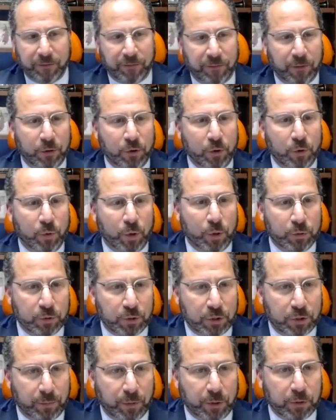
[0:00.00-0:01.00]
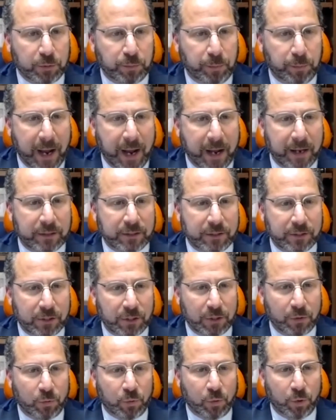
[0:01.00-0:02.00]
for who owns the most patents in
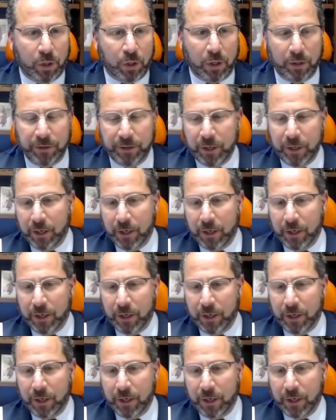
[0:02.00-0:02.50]
the world.